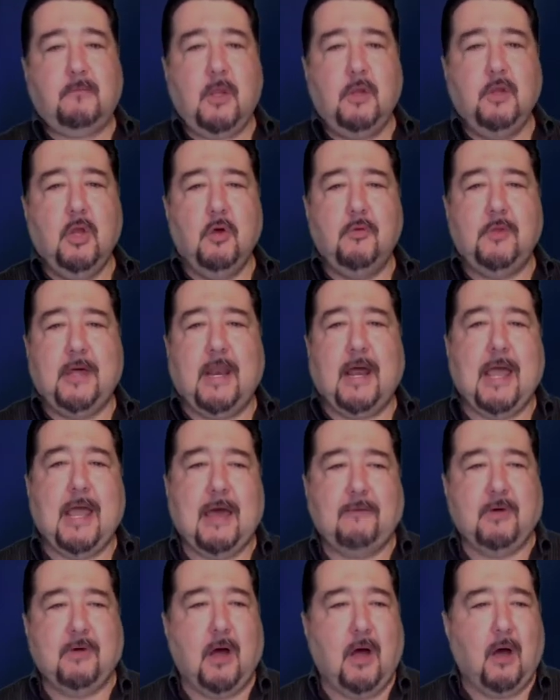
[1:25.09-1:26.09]
know that I
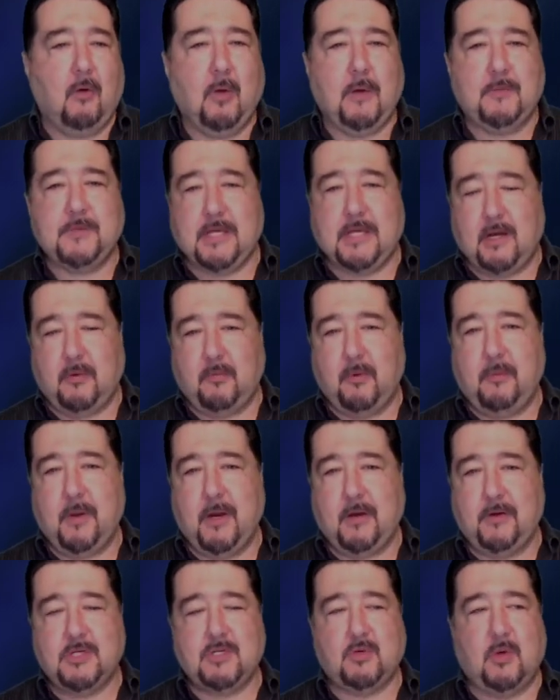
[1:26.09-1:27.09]
have a, a website, a
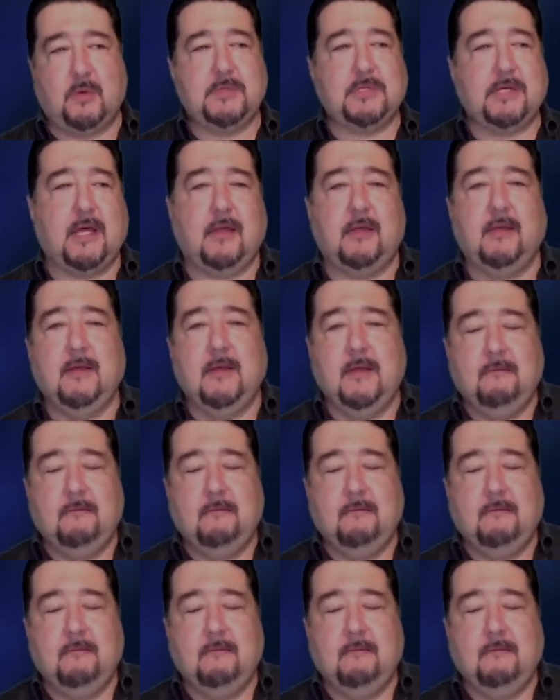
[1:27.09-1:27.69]
preparedness website.